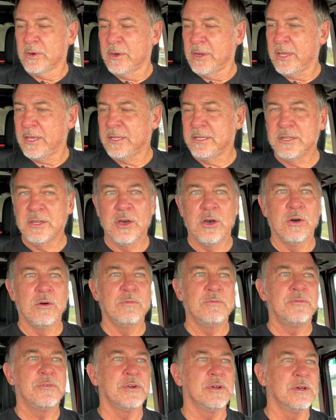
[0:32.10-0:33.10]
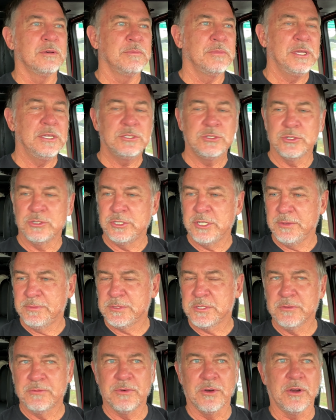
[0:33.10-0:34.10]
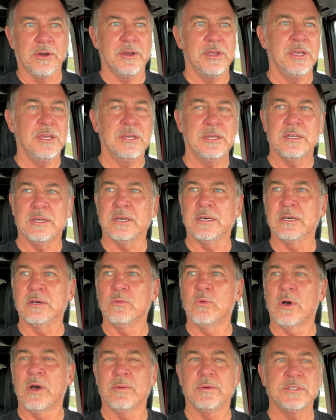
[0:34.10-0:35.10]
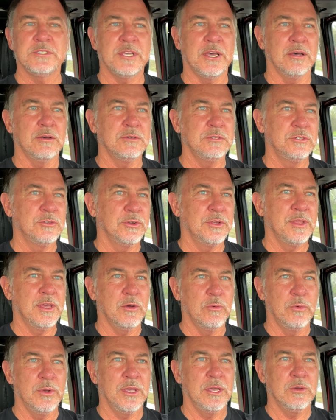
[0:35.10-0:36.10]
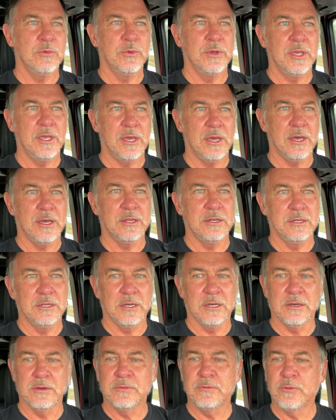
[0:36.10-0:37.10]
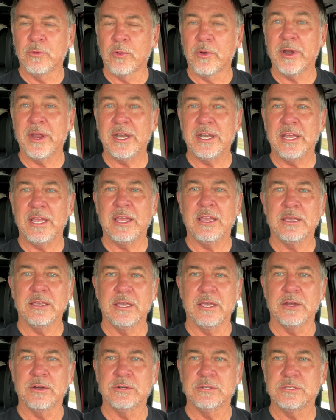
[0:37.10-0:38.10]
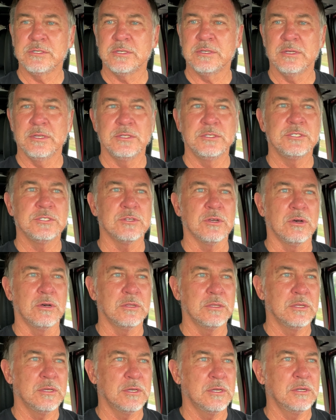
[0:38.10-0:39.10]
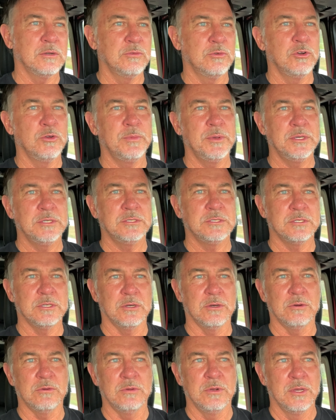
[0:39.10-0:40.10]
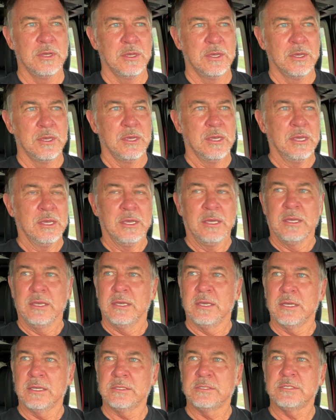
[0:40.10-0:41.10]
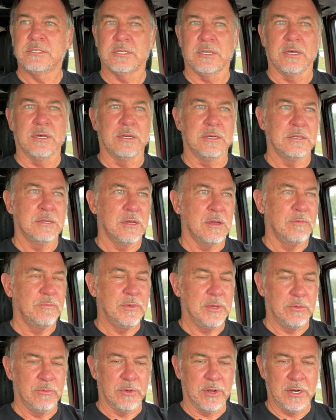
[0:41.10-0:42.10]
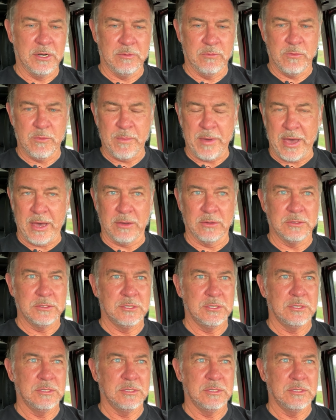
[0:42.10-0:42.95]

heading home from Easter Jeep Safari. While I was out during that week, we had 488 gears installed on Ruby, so it's I've been running them about